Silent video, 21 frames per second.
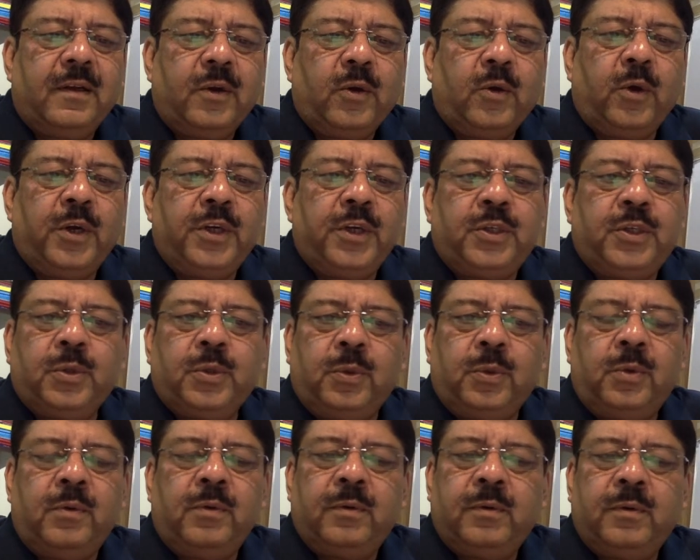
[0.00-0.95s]
going
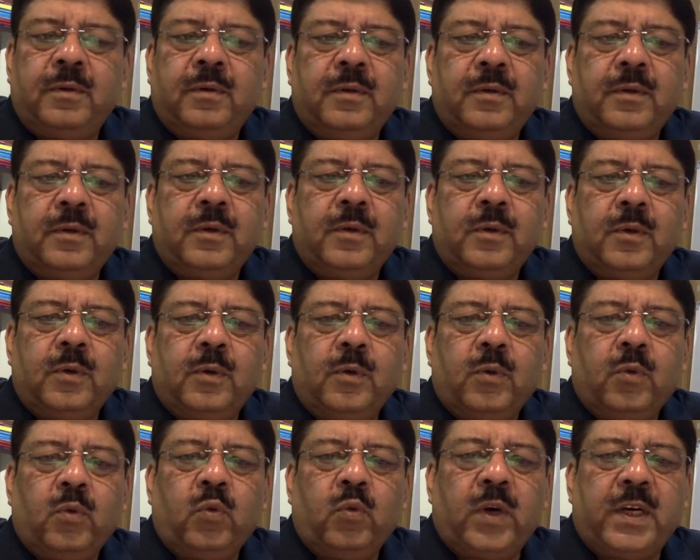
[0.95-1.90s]
to,
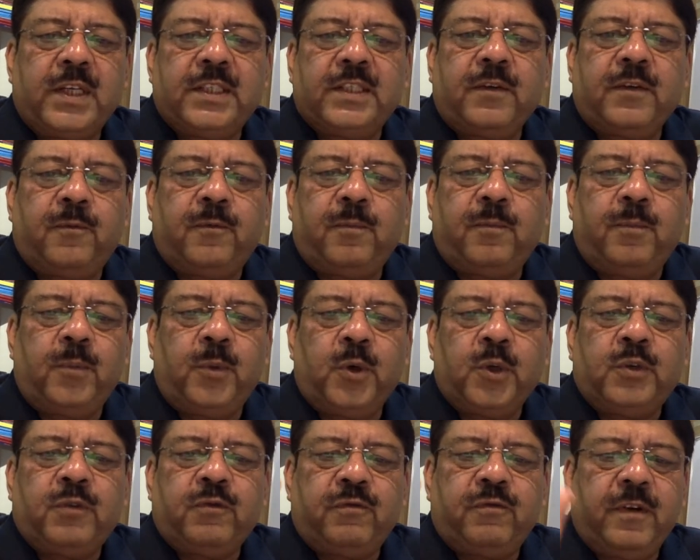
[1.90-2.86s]
what is the
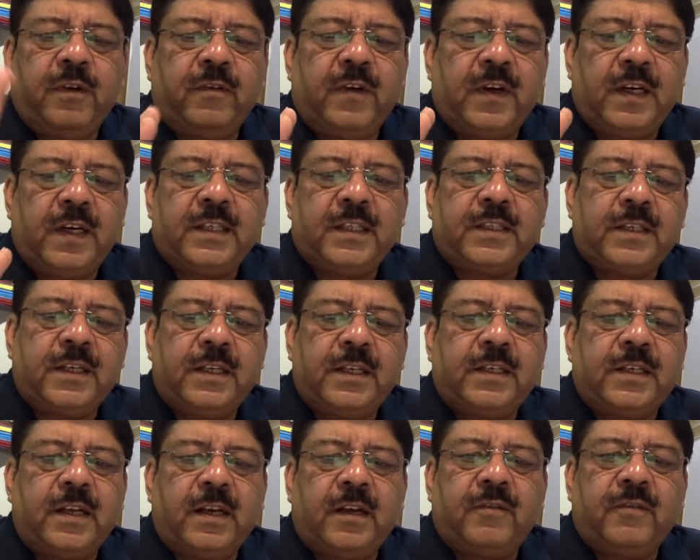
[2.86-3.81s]
most favored
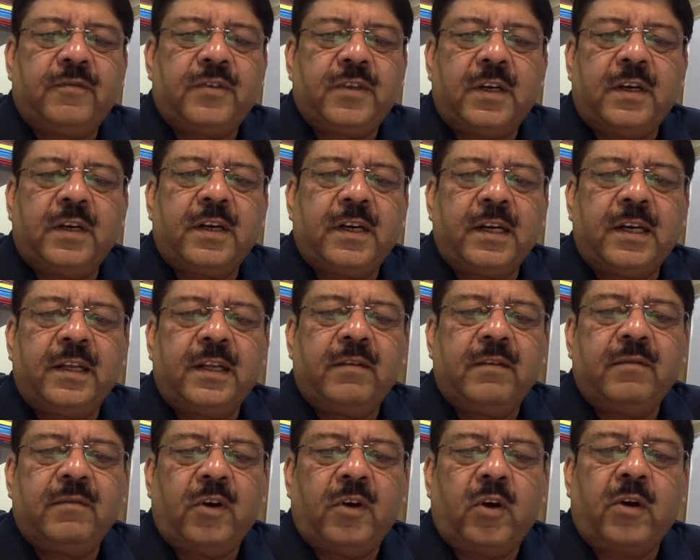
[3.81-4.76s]
destination of children in
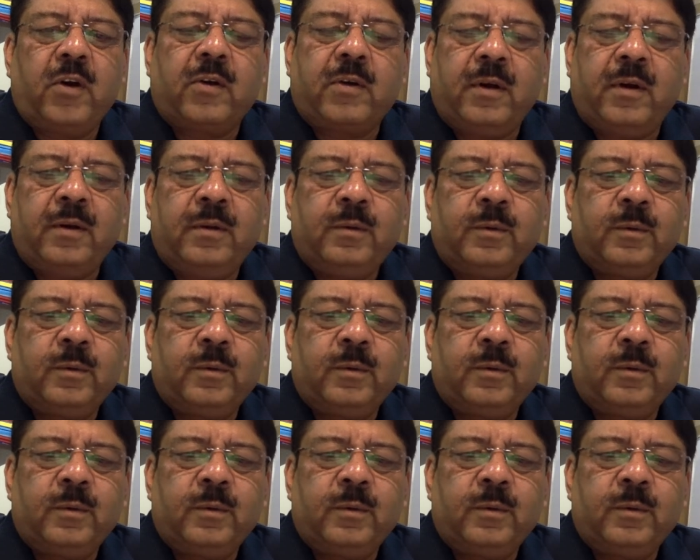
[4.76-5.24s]
Hong Kong?